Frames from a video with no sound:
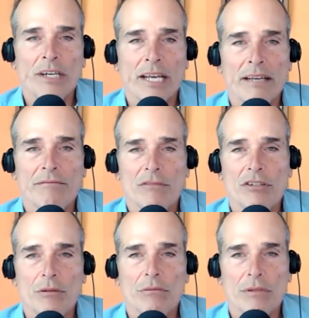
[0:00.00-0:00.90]
one hand
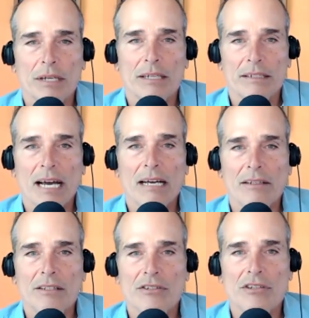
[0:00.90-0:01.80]
you
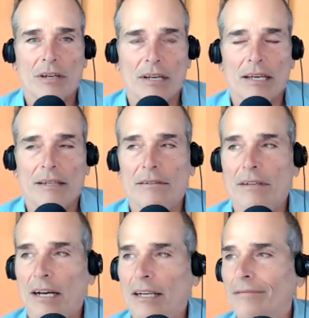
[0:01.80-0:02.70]
acknowledge
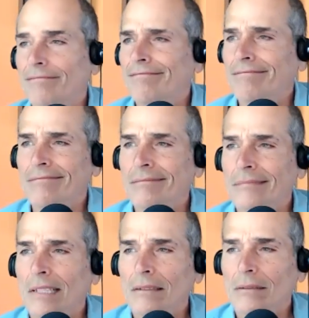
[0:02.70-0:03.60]
and uh,
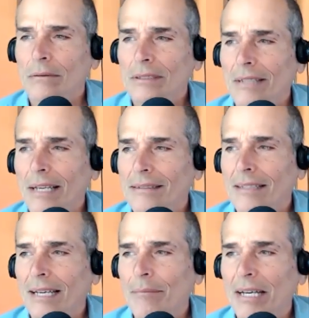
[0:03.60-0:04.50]
what's the guy's
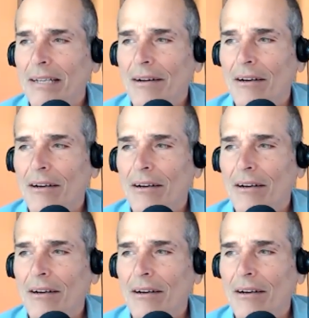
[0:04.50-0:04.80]
name at